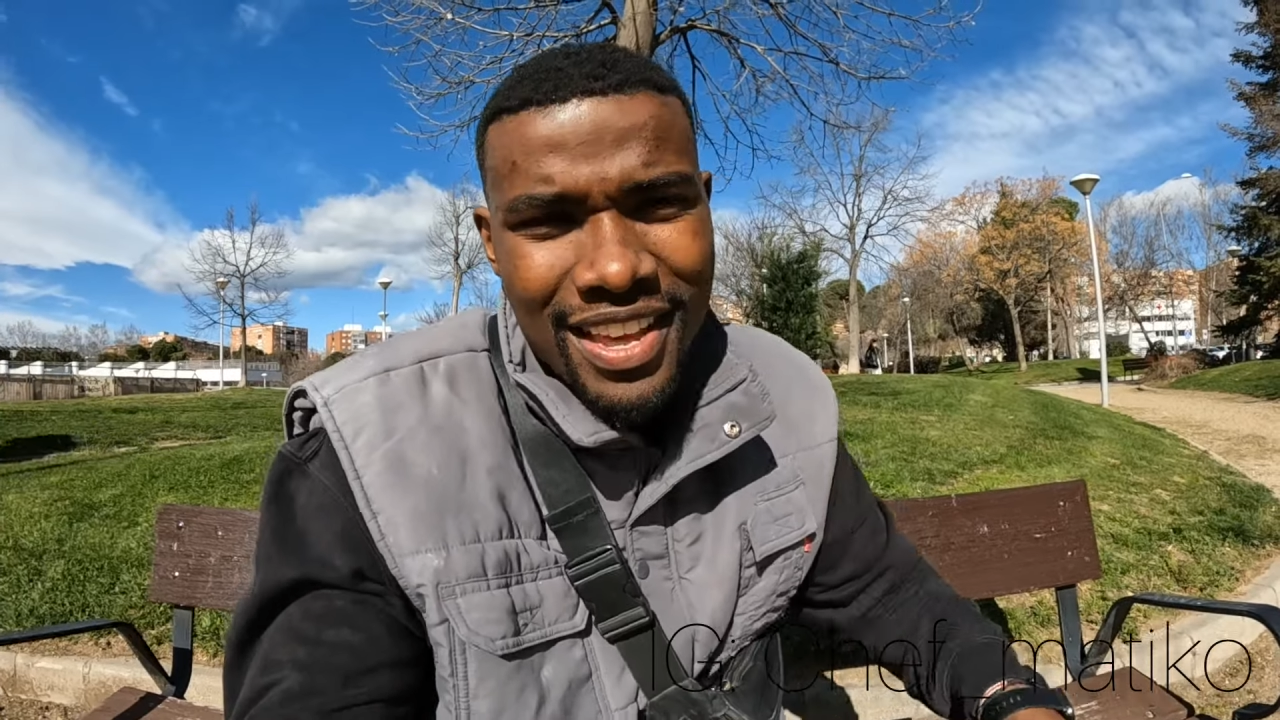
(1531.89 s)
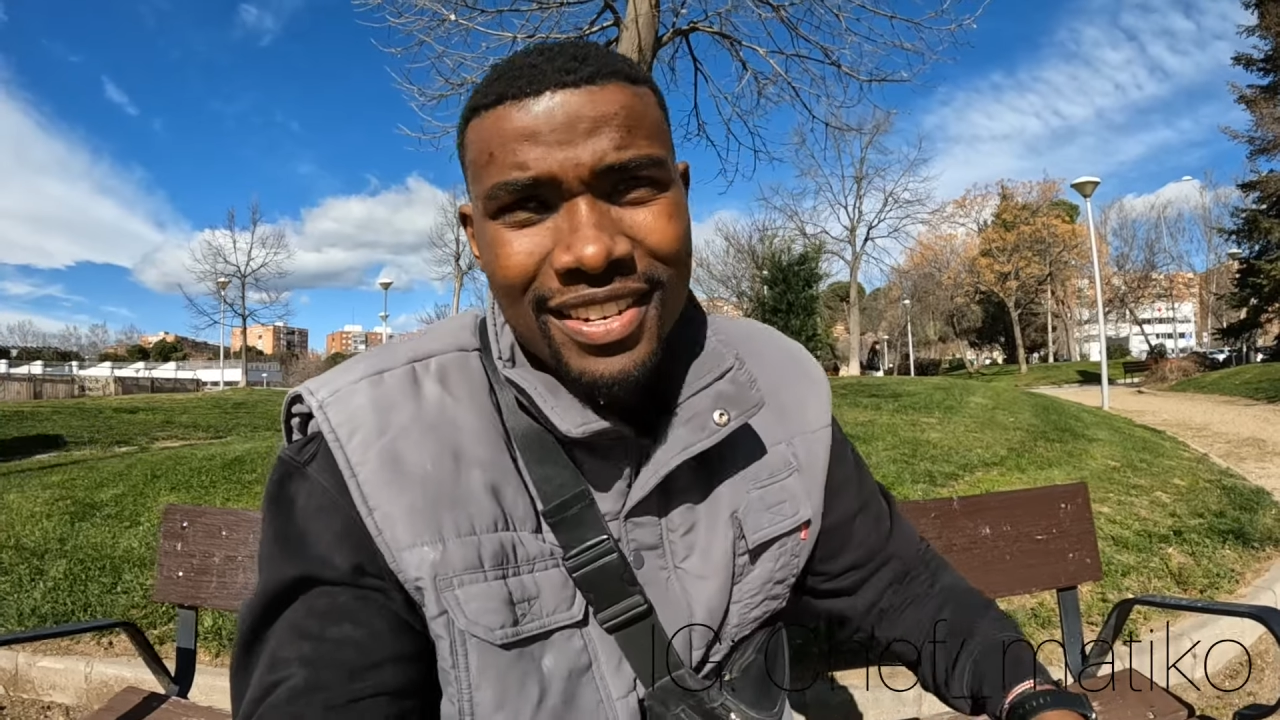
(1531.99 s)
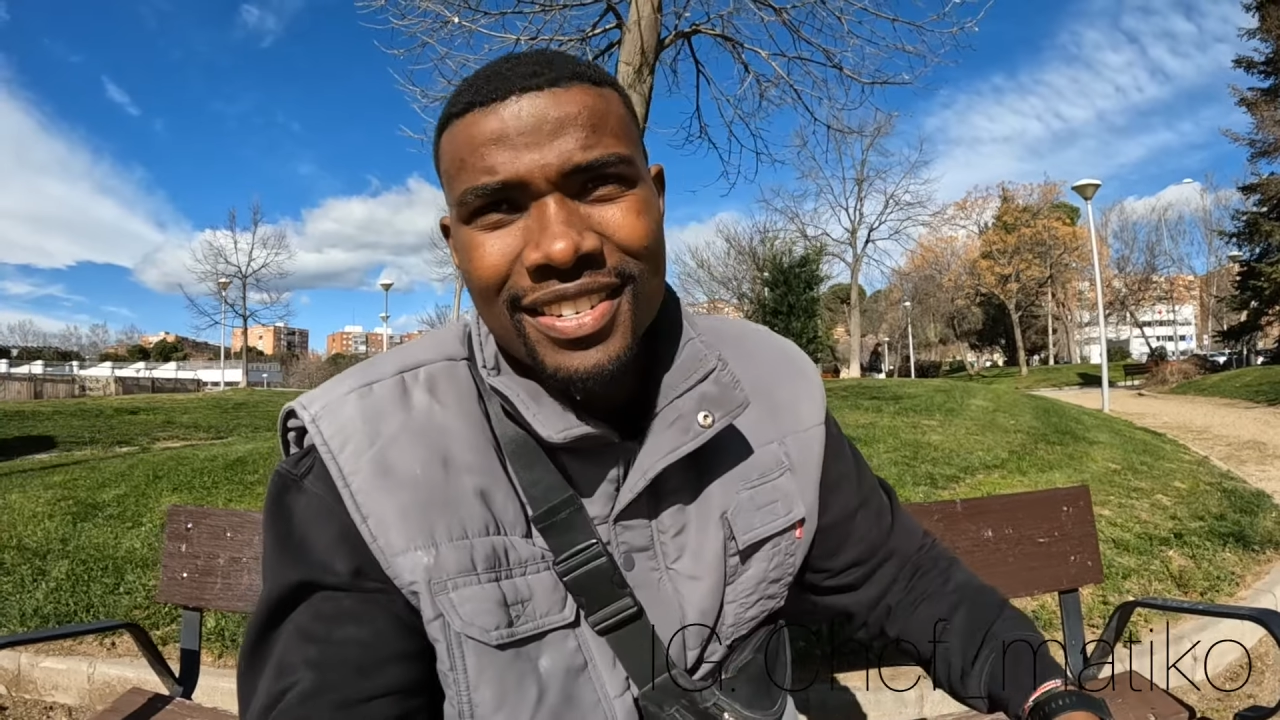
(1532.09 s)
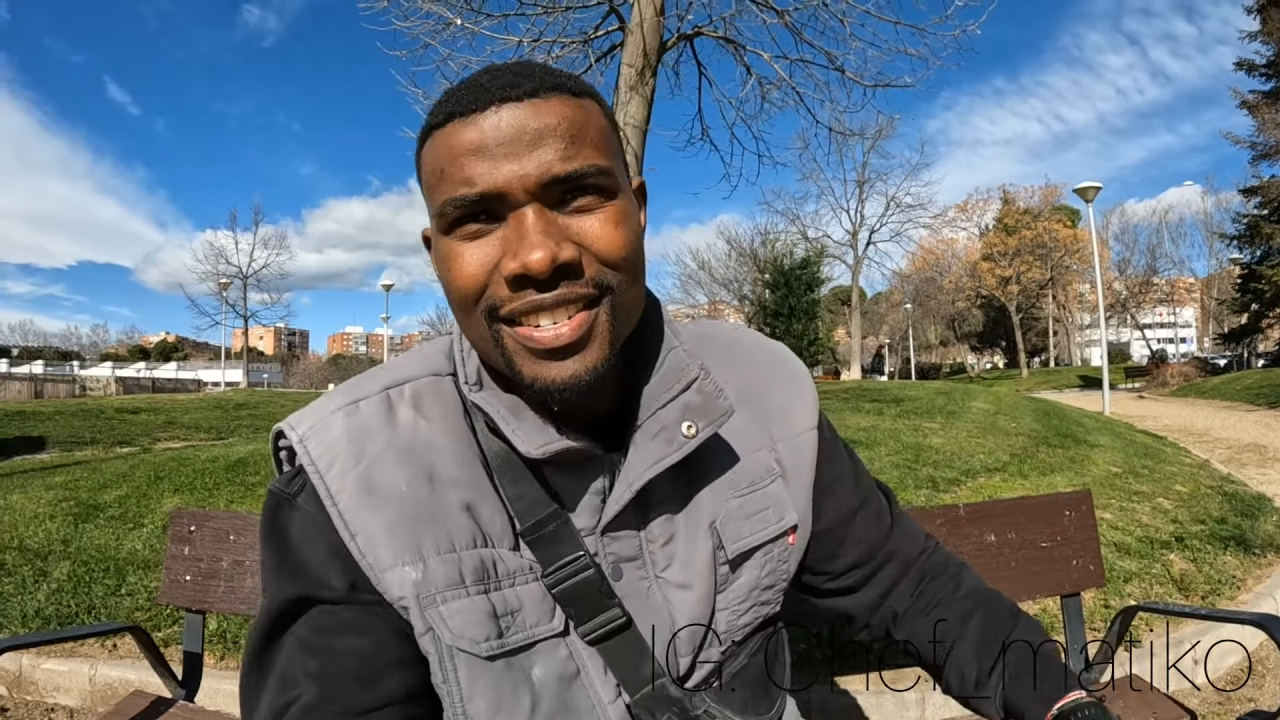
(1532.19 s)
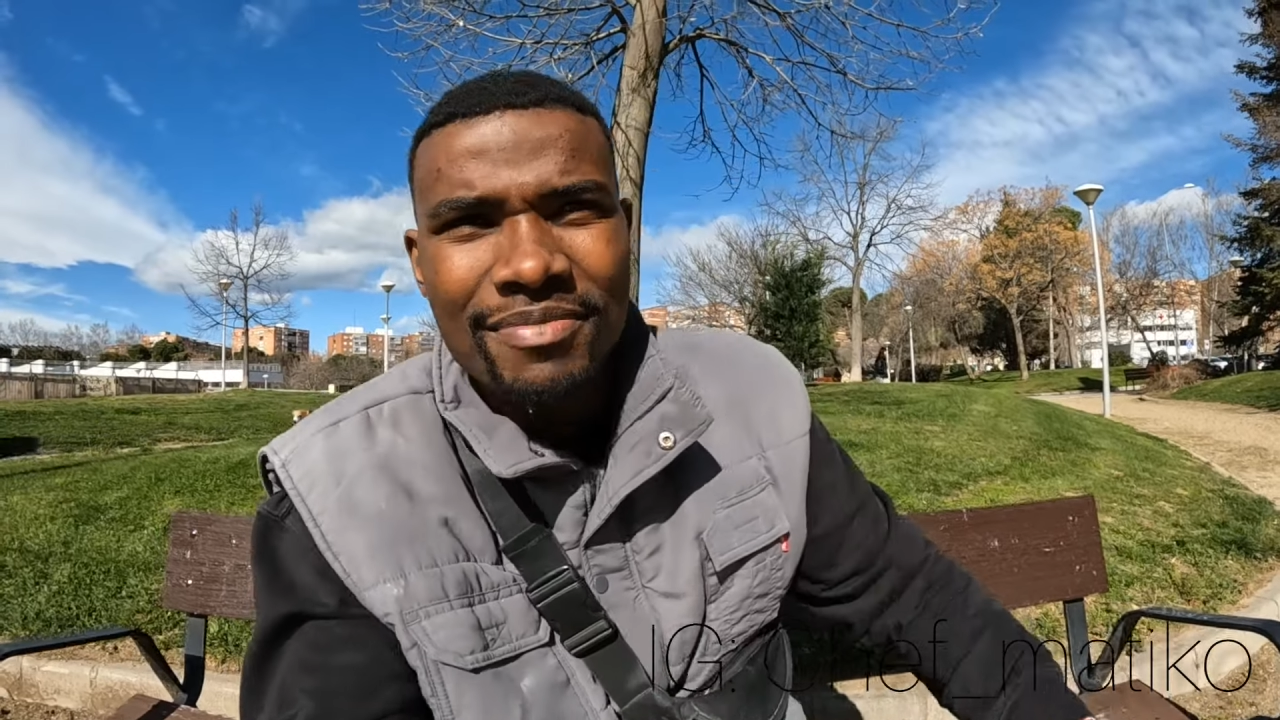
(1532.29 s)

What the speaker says: yet,